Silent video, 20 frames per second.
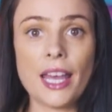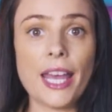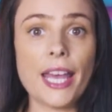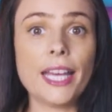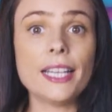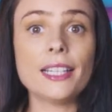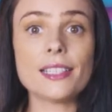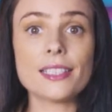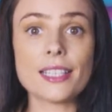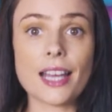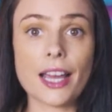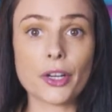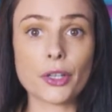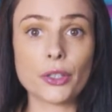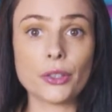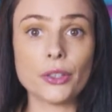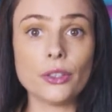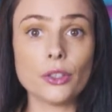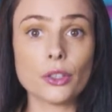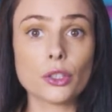An
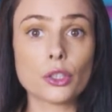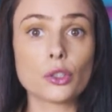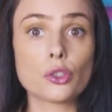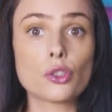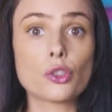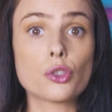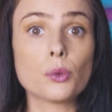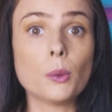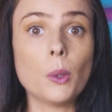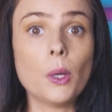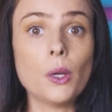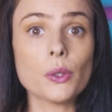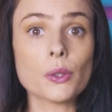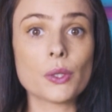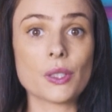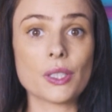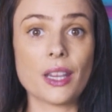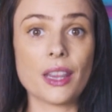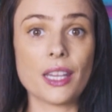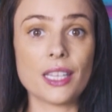attacker
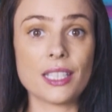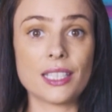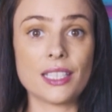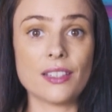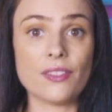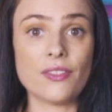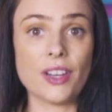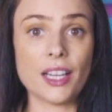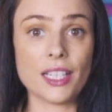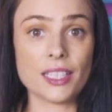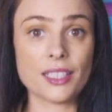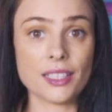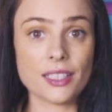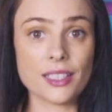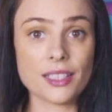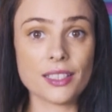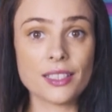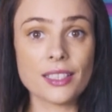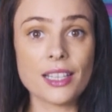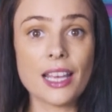controls these
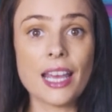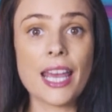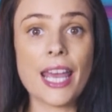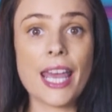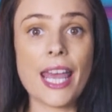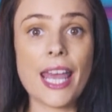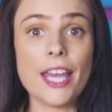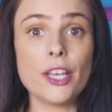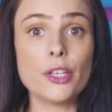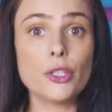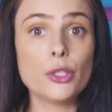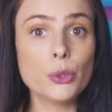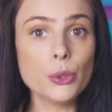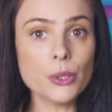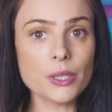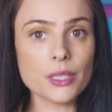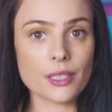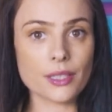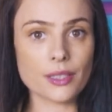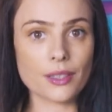devices and
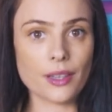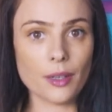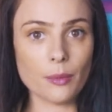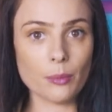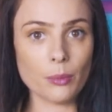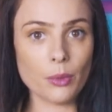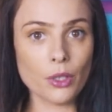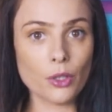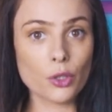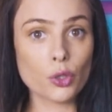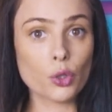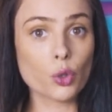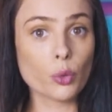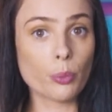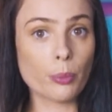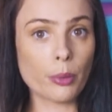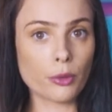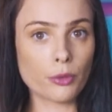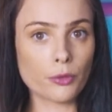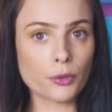uses them to
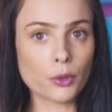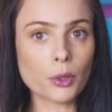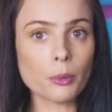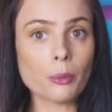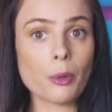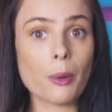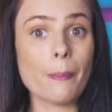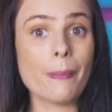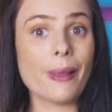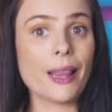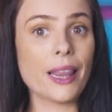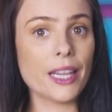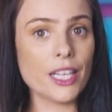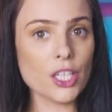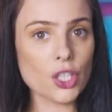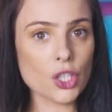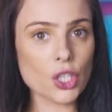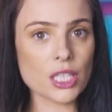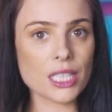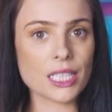perform
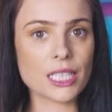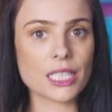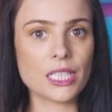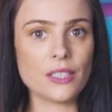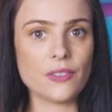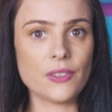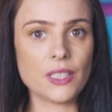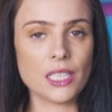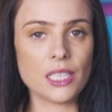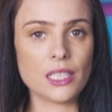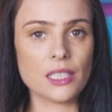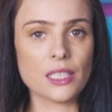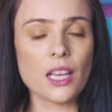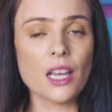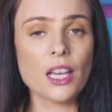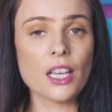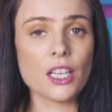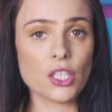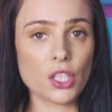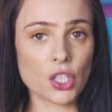malicious activities
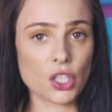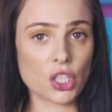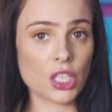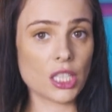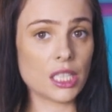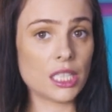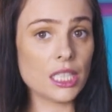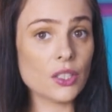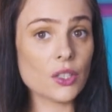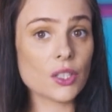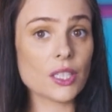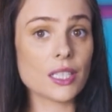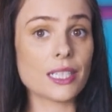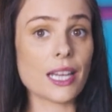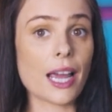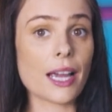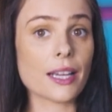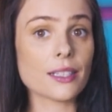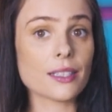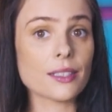such as DDoS
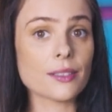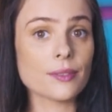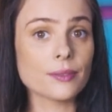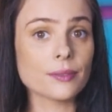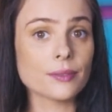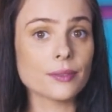attacks.